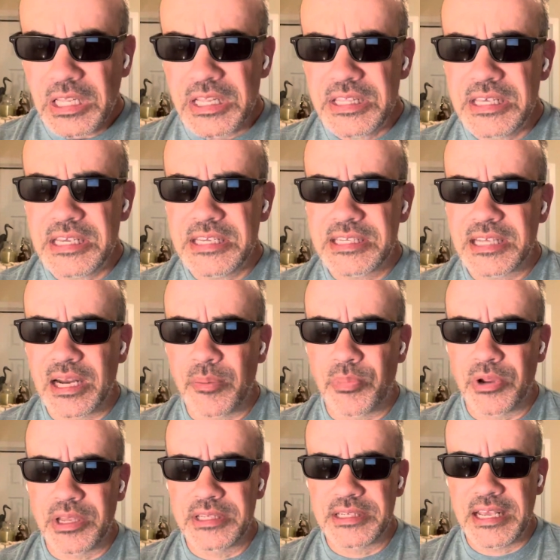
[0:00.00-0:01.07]
I think he's going to
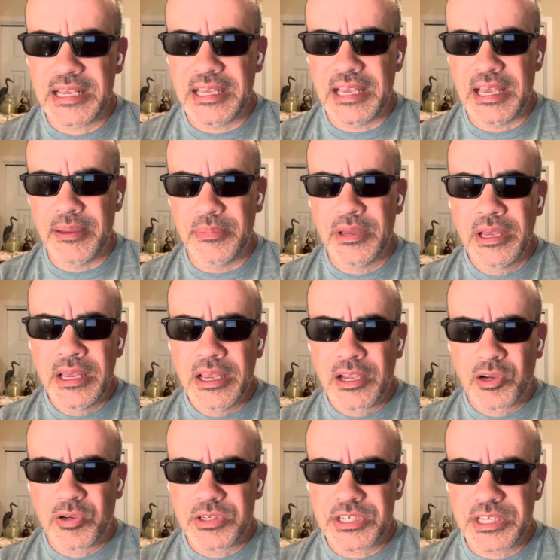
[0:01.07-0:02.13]
bring his A game.
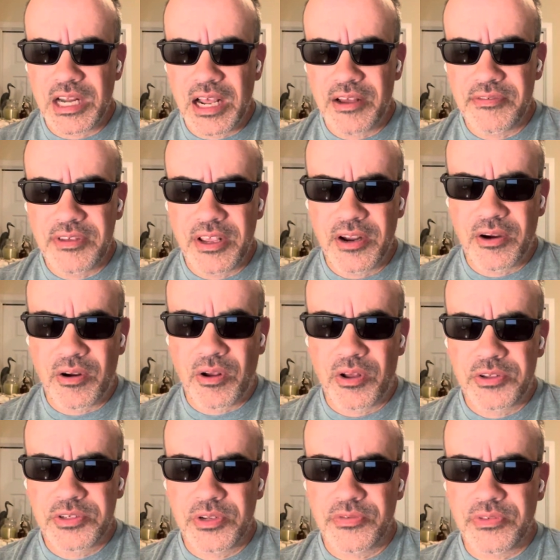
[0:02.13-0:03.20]
Christian Javier
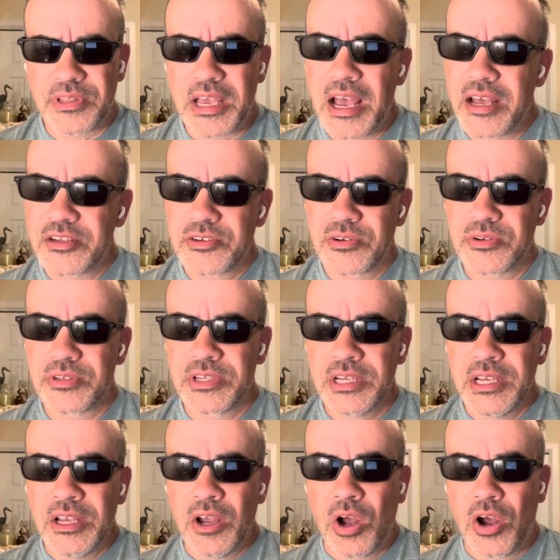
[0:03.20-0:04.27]
also for the Astros,
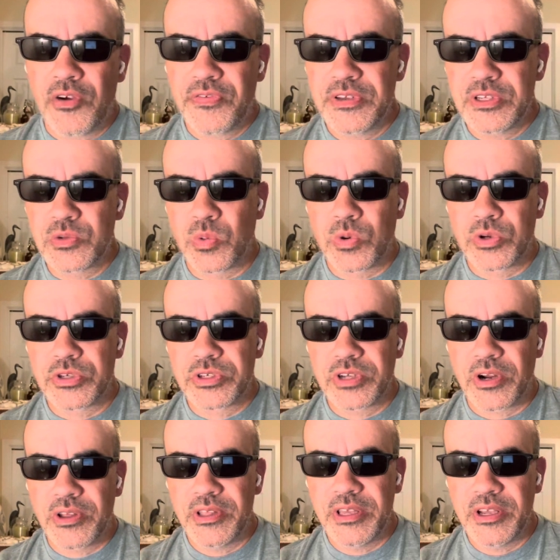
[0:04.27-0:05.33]
off his worst
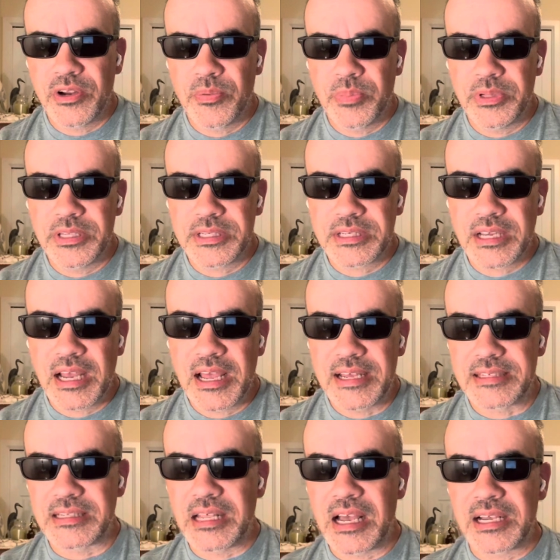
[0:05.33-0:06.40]
start of the year, but this guy
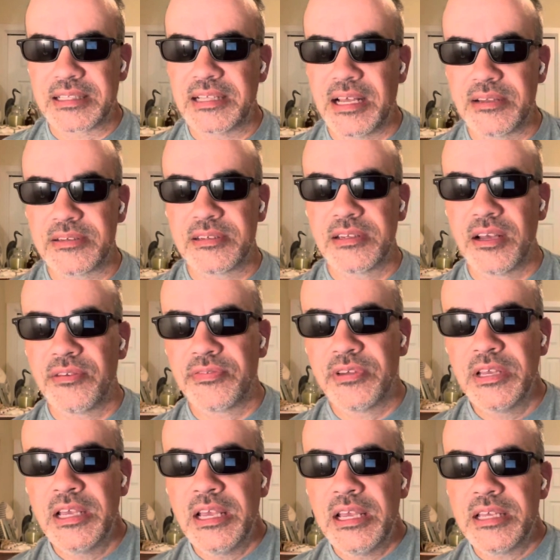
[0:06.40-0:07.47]
has lockdown stuff.
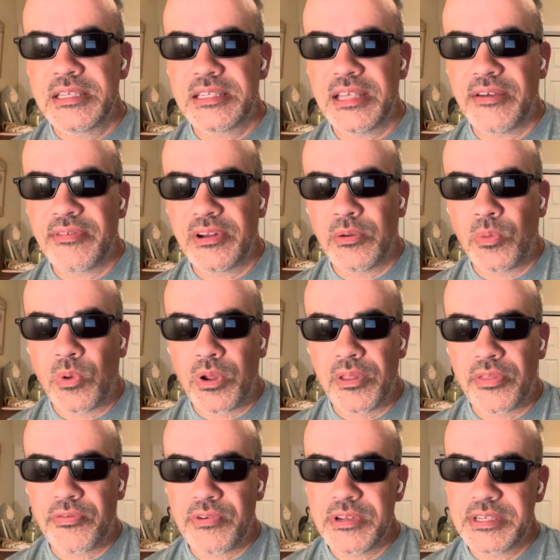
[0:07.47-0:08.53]

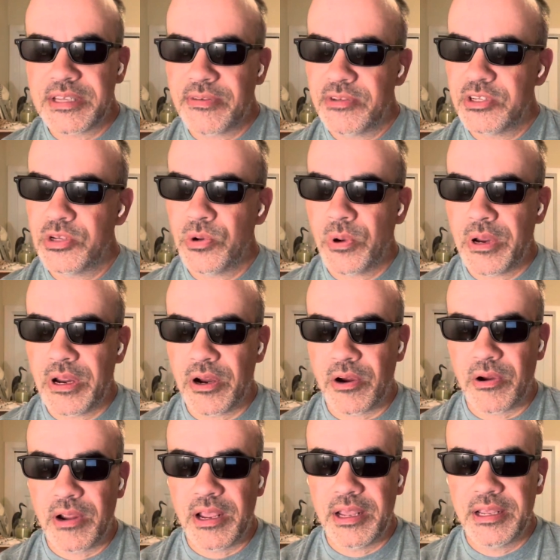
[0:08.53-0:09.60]
7-1, 3.72
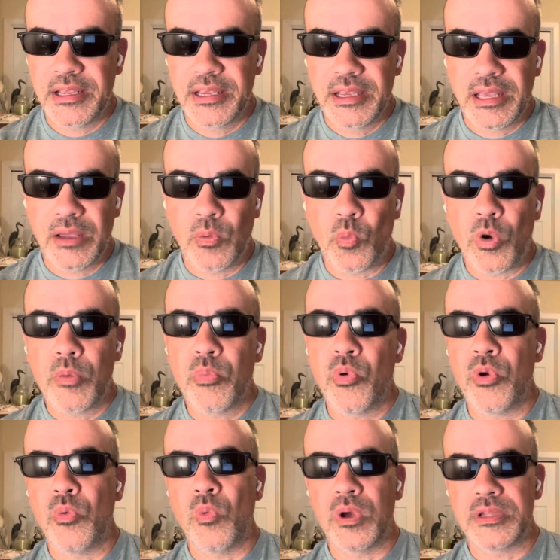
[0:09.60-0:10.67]
ERA, and
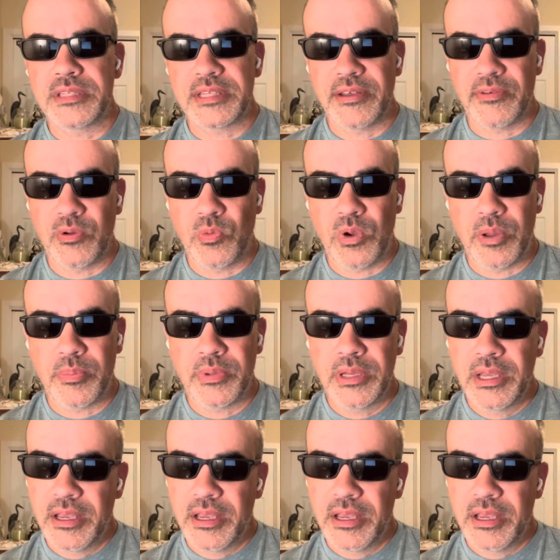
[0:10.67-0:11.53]
1.17 WHIP.